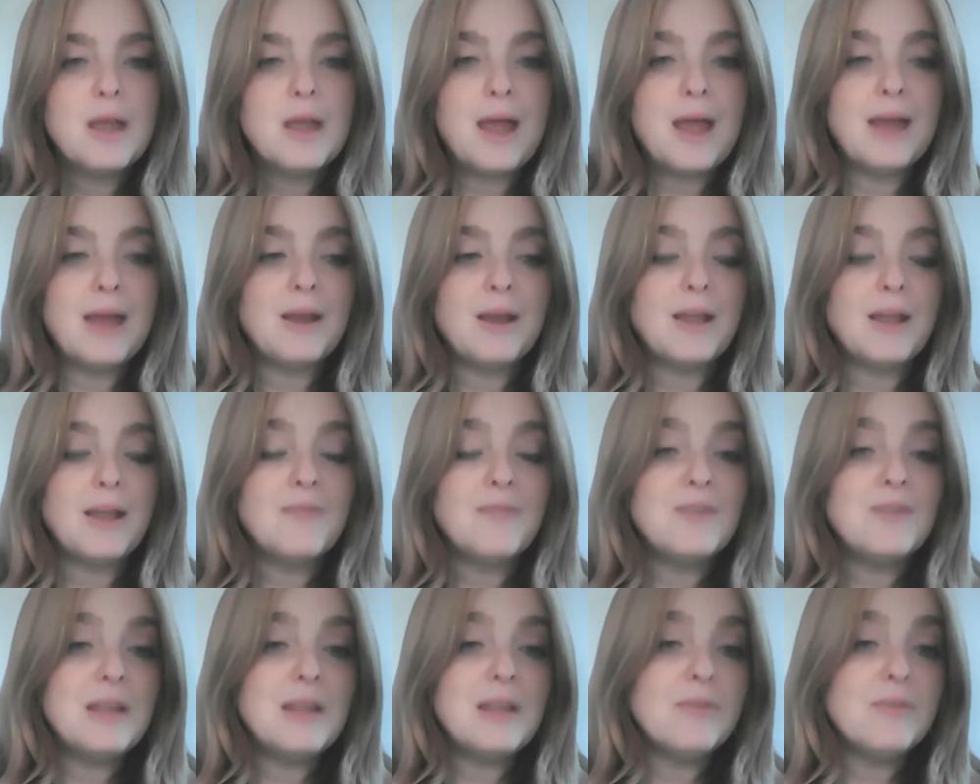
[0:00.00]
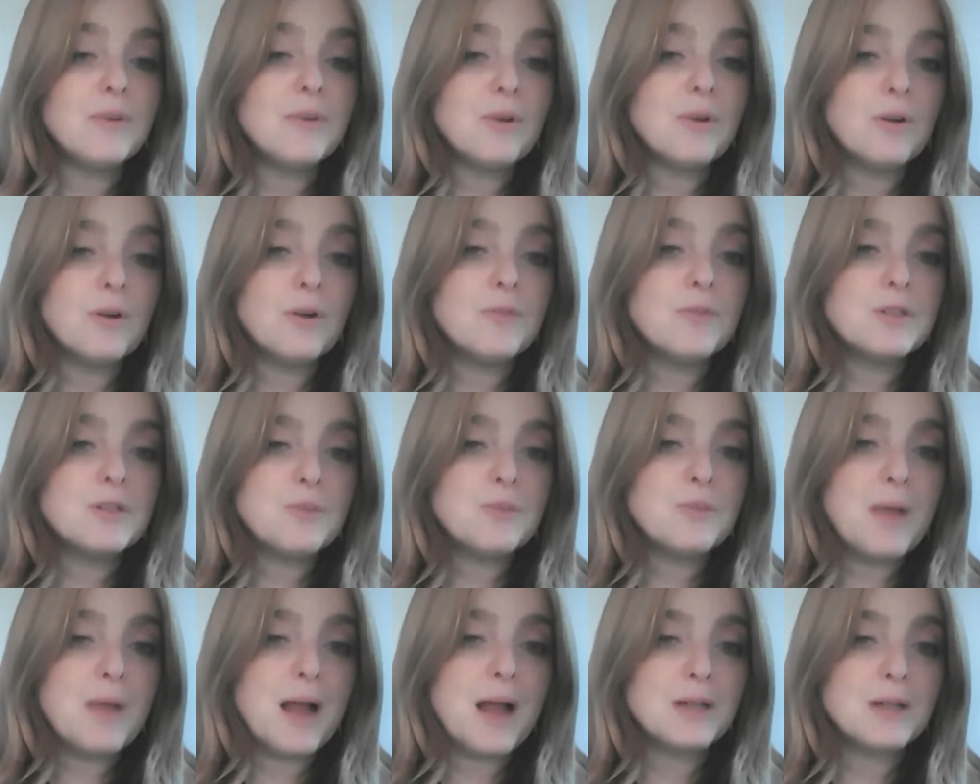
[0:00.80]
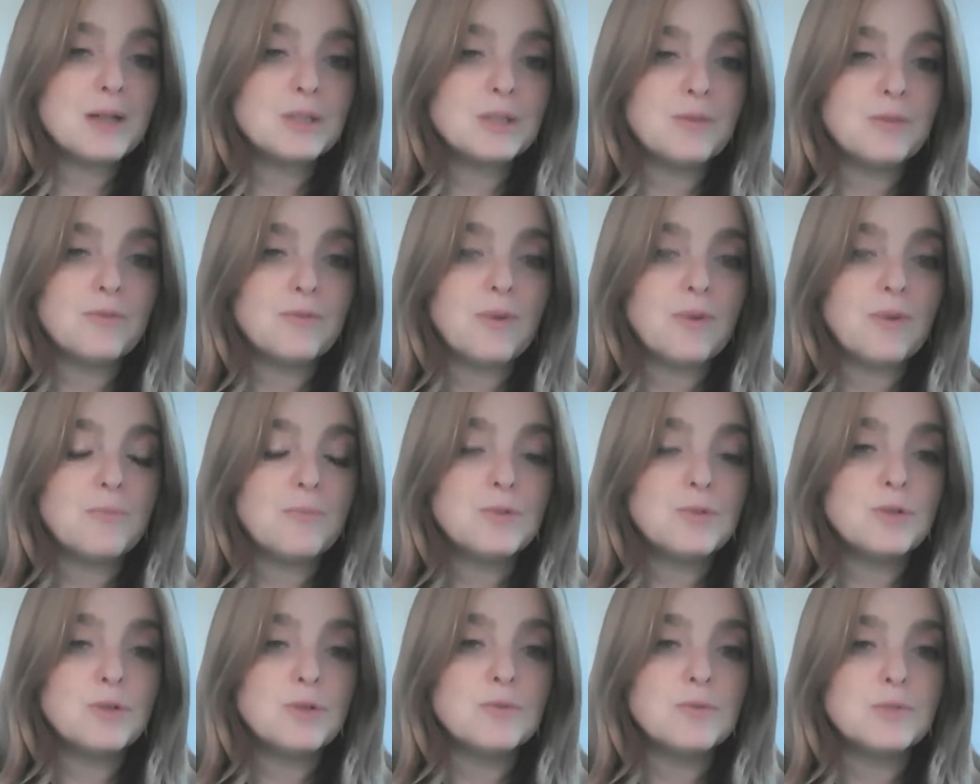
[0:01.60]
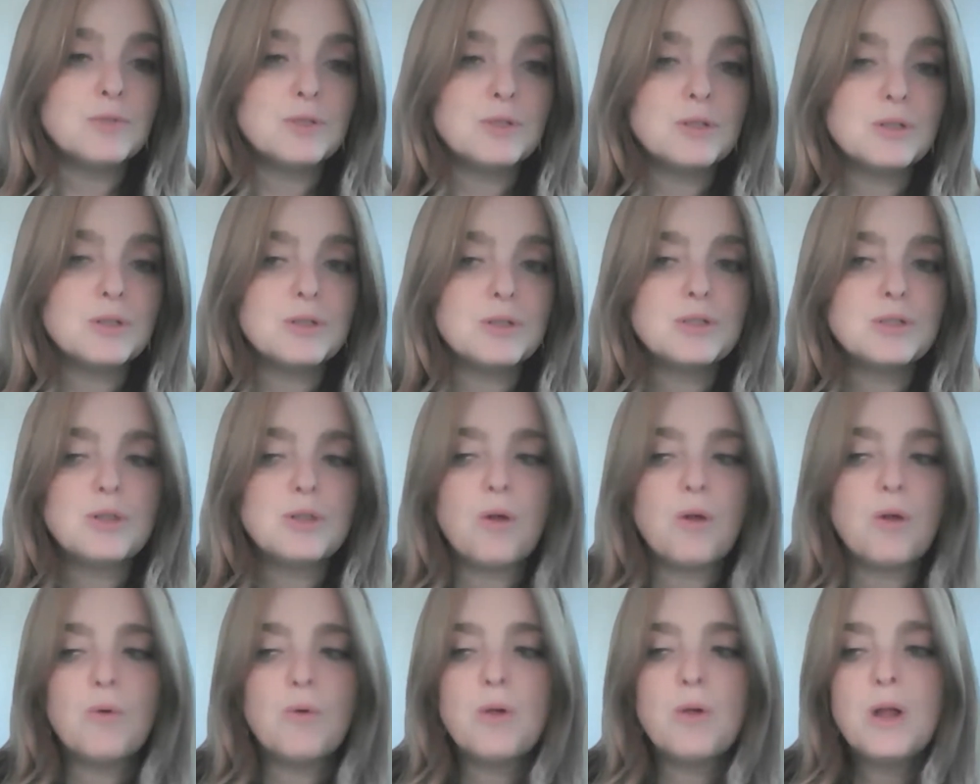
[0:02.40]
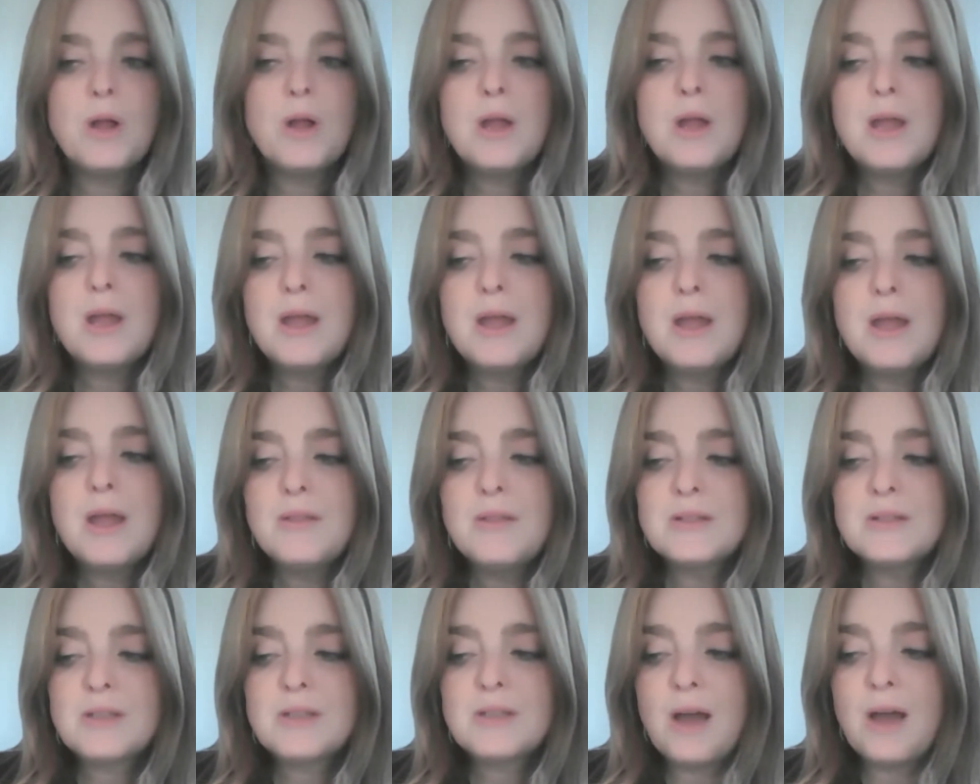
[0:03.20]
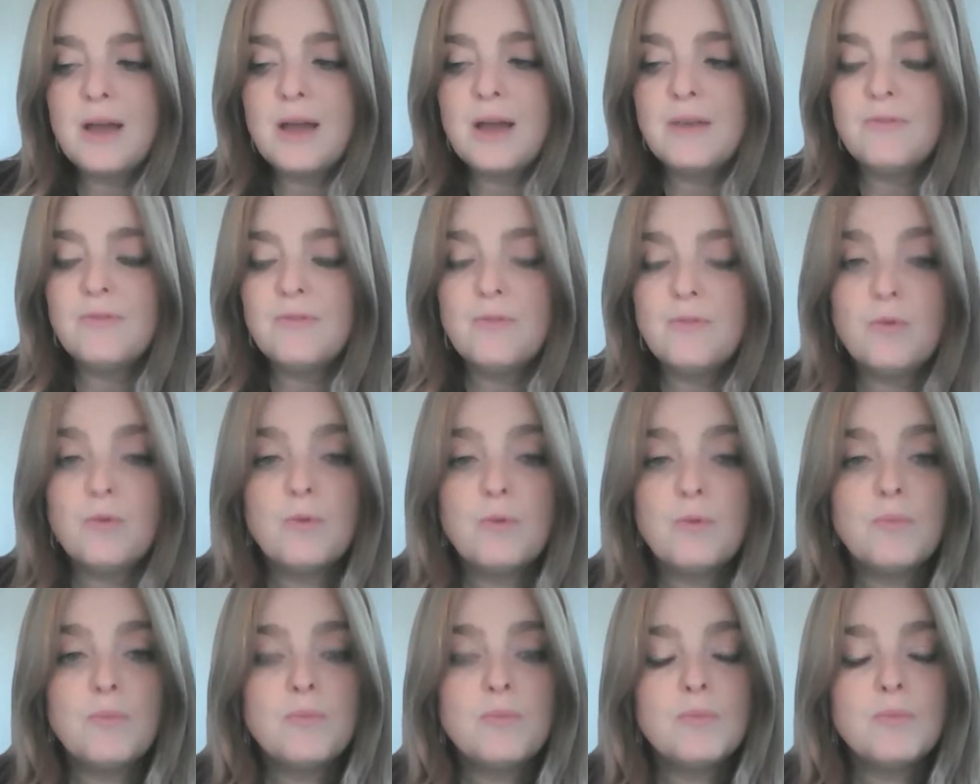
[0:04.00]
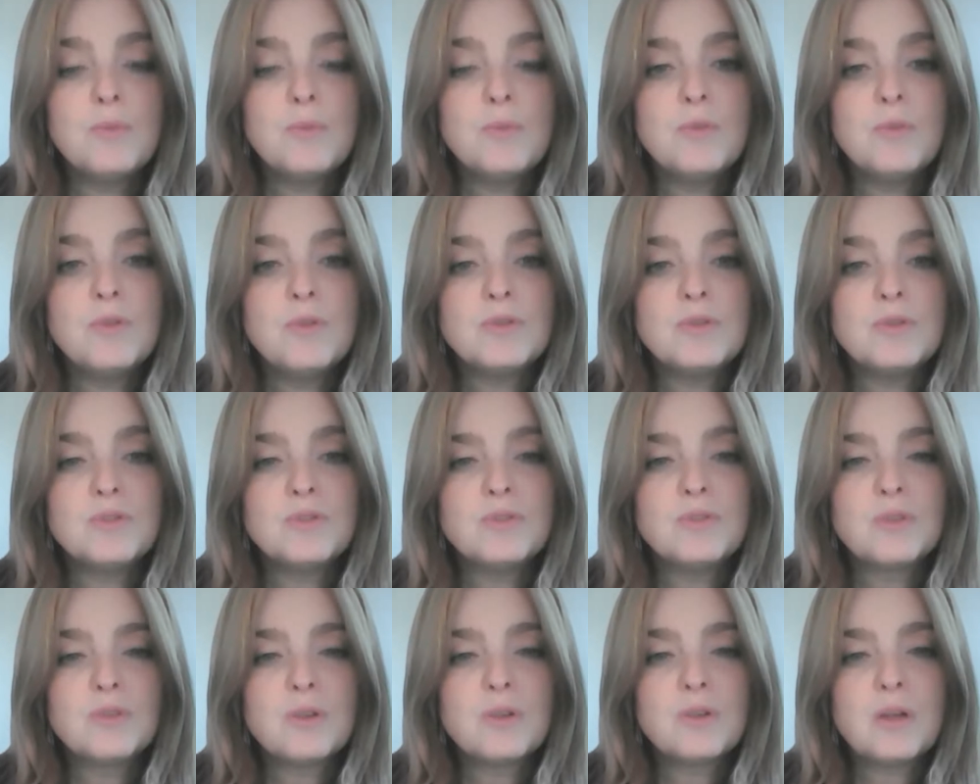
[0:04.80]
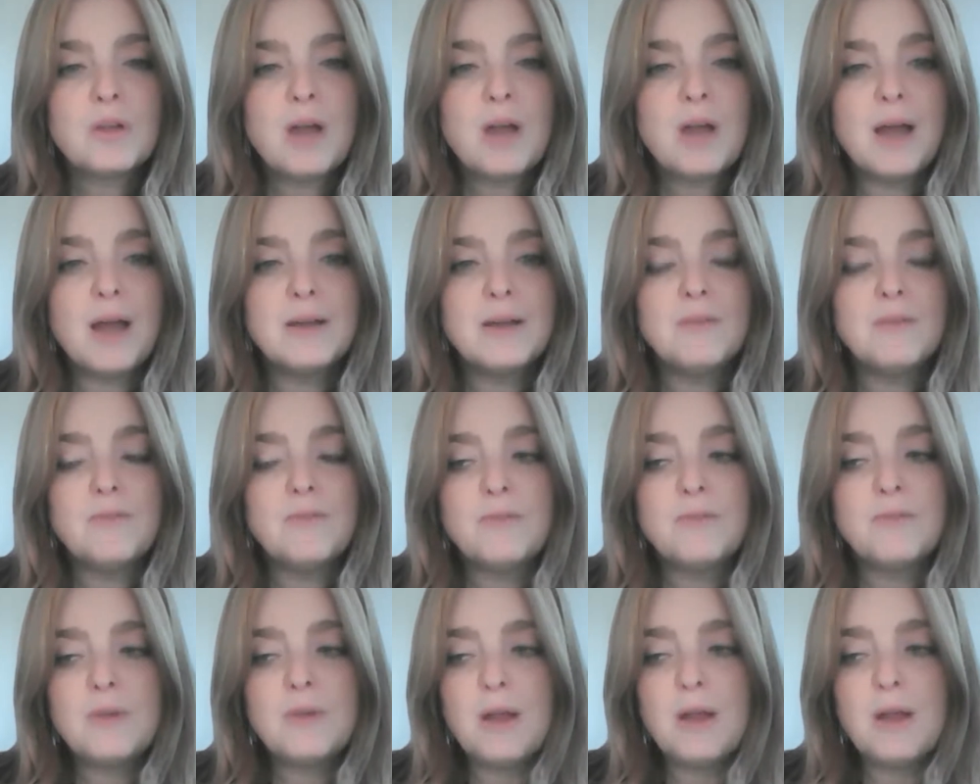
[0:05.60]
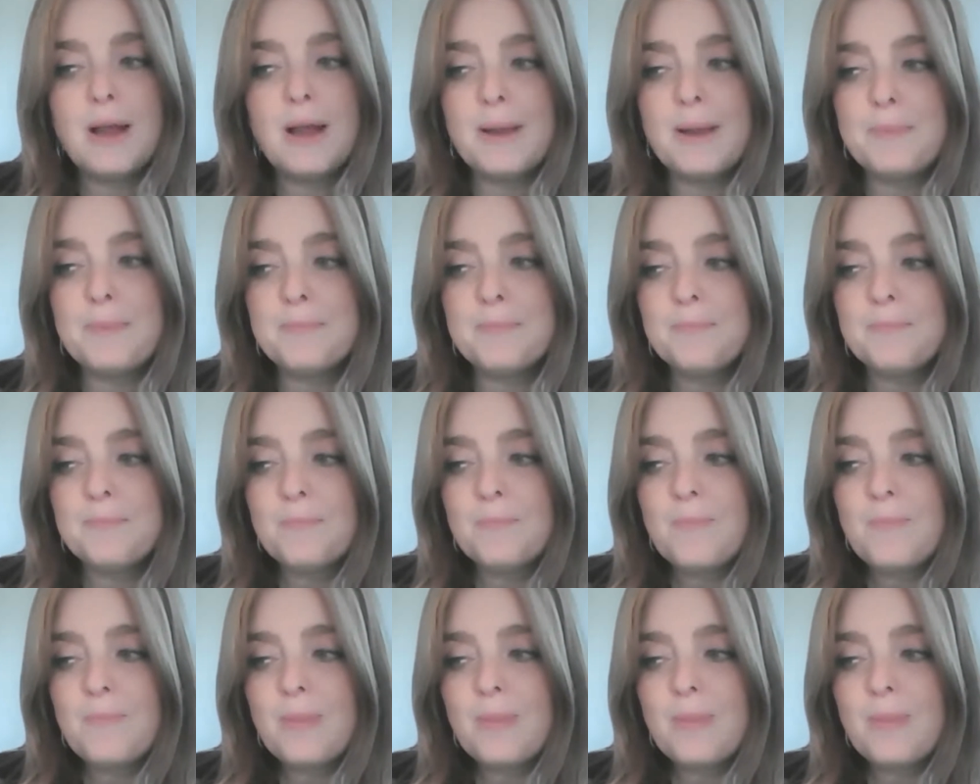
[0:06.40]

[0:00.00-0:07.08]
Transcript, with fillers: And I even heard this reaction from Jews. So this kind of this kind of um,